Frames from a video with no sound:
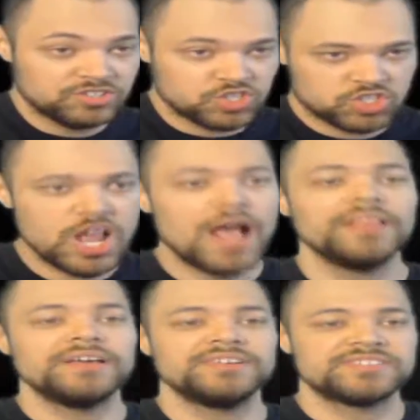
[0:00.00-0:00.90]

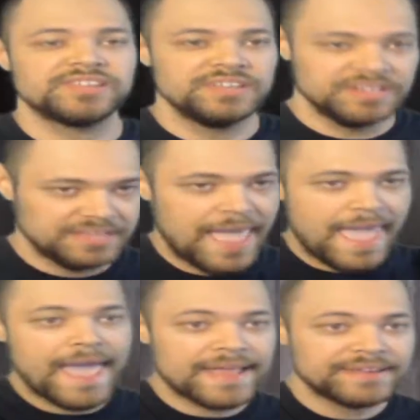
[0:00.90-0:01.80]
T'Challa's
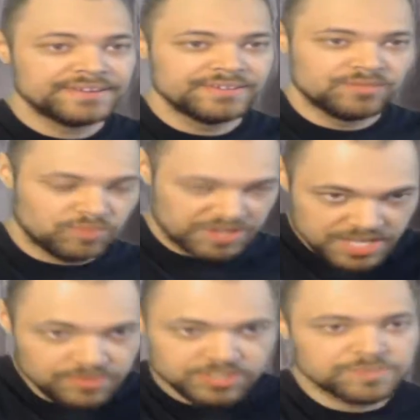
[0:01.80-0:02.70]
dad when
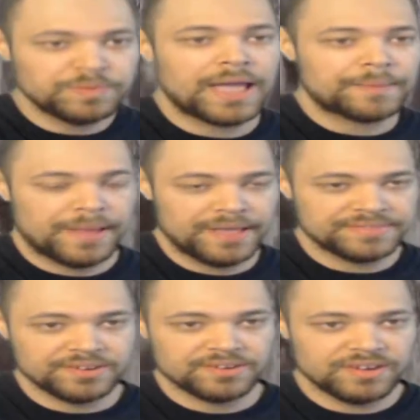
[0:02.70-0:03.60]
he was Black
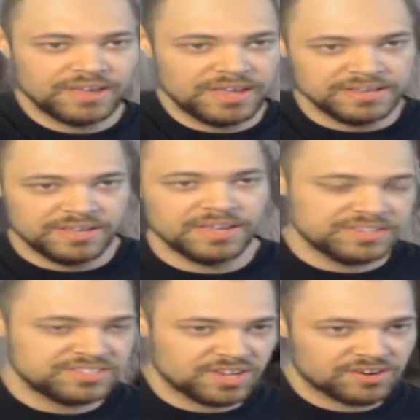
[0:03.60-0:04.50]
Panther in
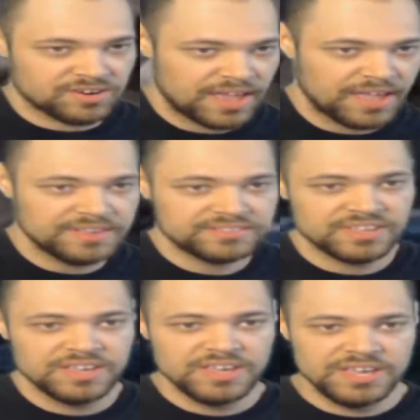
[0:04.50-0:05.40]
his younger days.